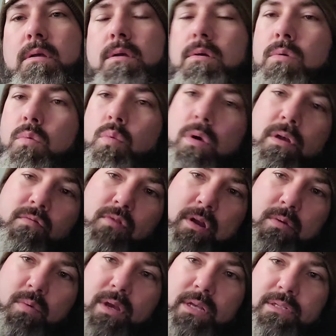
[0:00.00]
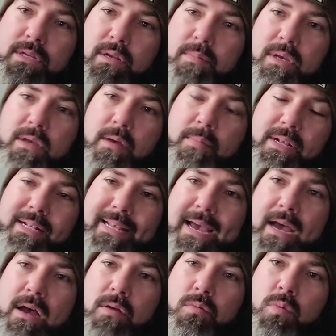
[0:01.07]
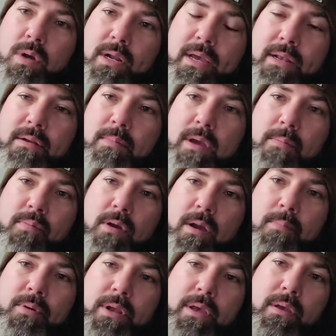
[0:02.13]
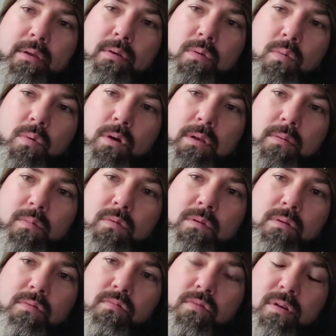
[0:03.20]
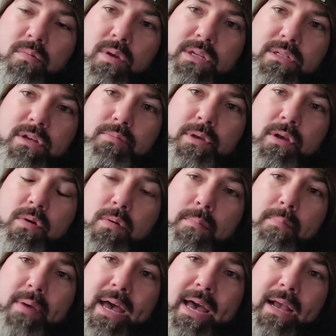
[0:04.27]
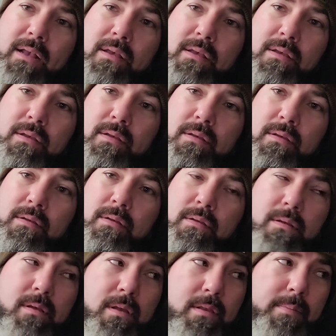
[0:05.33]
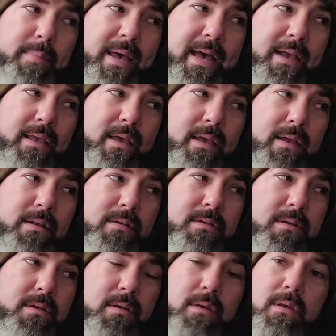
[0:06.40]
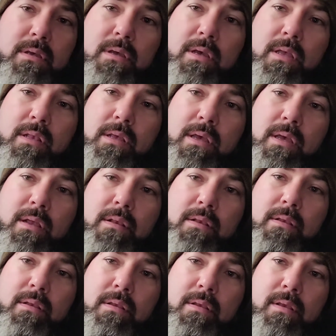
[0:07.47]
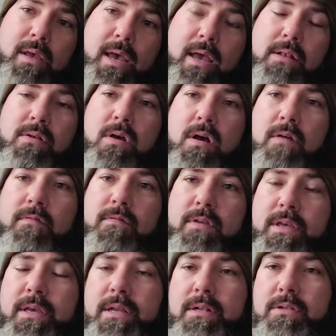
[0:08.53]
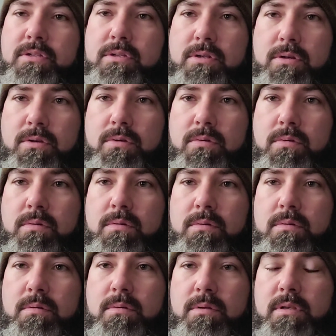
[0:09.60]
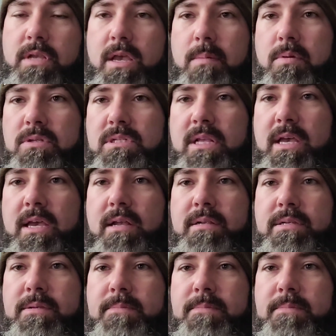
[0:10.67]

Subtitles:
one runway is going to be coming down one end of my property. One runway is going to be going back on the back end, and then heading off into neighbor's land.